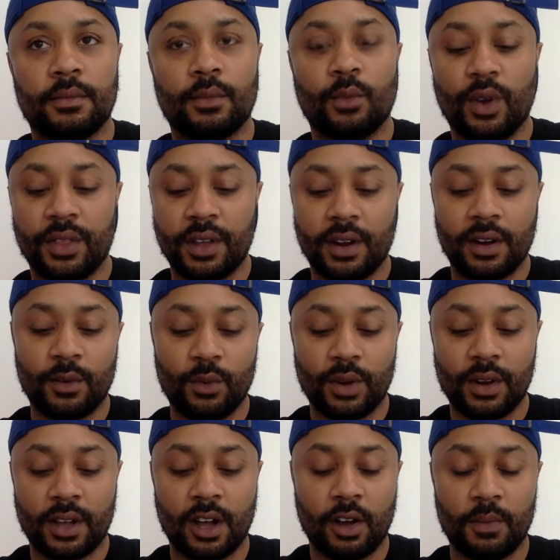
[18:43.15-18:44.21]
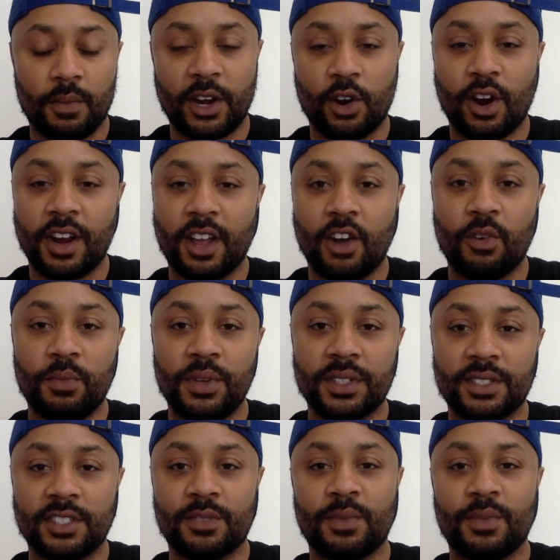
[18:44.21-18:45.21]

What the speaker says: where they're what they call minority-owned business,